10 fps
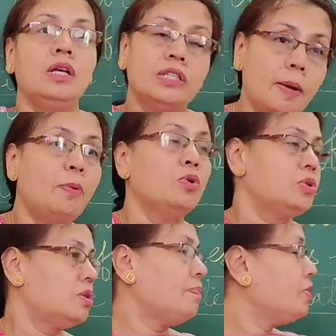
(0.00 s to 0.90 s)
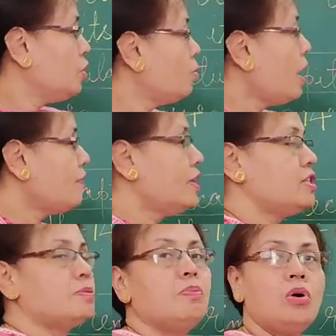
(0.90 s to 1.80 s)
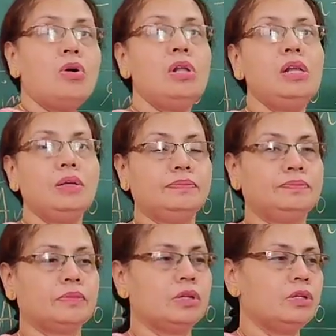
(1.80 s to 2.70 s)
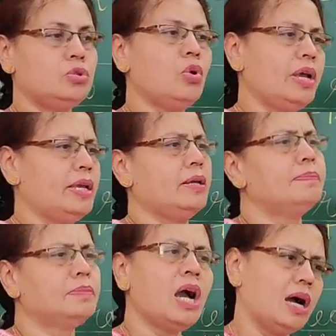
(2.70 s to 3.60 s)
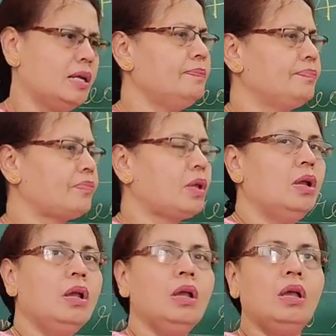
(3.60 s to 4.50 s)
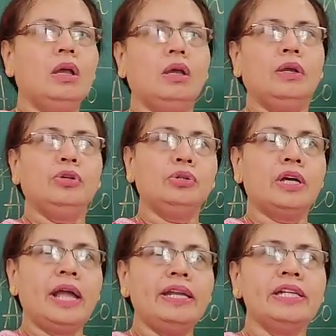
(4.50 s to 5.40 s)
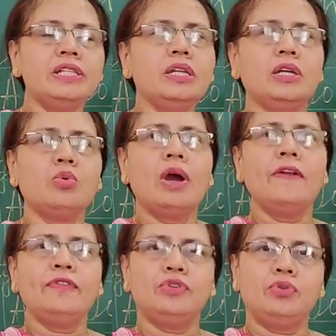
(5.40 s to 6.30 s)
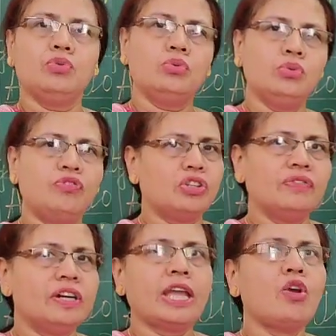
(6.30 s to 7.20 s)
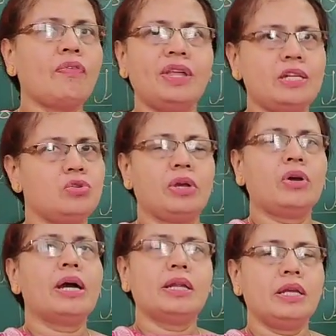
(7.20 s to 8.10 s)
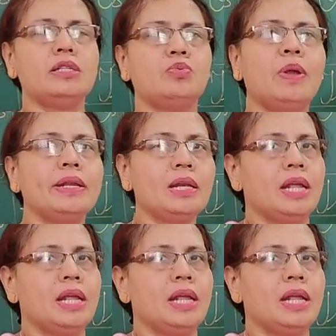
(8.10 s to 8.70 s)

Suppose you have a small toy car. The energy required for the working of that toy car is very